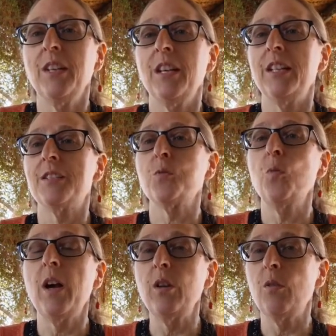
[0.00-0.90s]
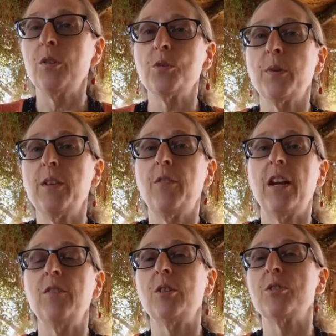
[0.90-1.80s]
It's well over
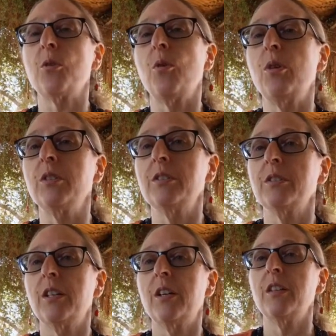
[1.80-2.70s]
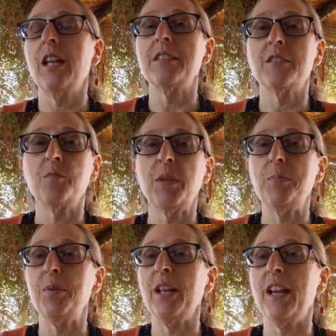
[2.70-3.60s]
25 years old. Lots of
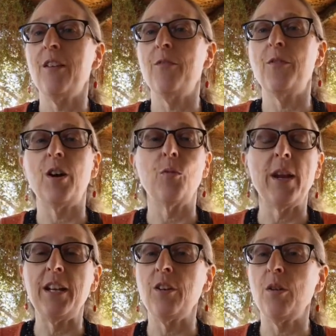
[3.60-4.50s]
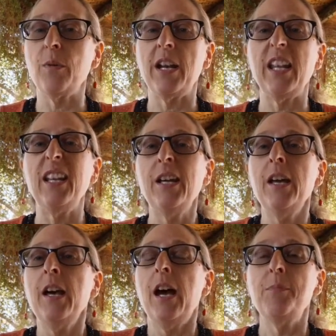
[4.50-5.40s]
people have read it already.
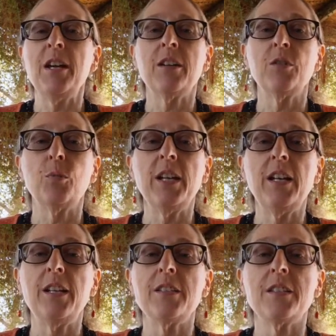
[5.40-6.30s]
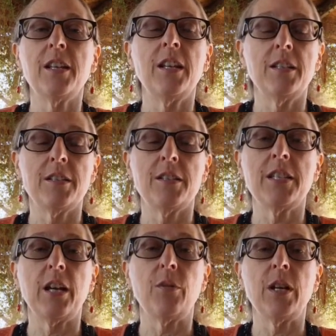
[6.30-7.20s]
I'm not going to read it in its
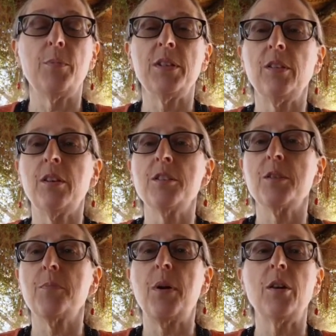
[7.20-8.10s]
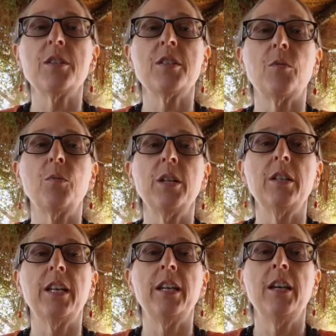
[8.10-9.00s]
entirety, but there are some parts that
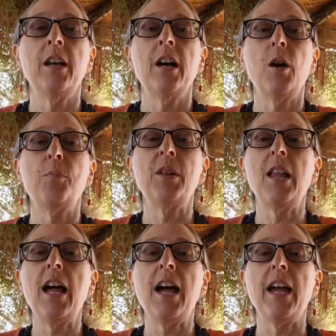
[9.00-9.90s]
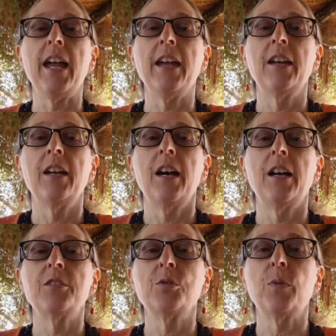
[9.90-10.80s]
really apply
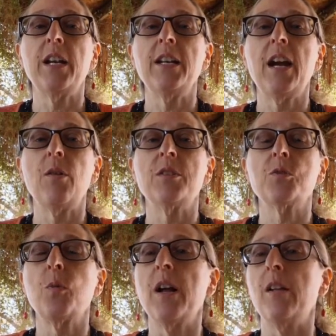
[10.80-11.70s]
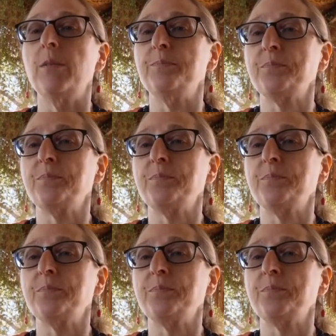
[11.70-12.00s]
to right now as well.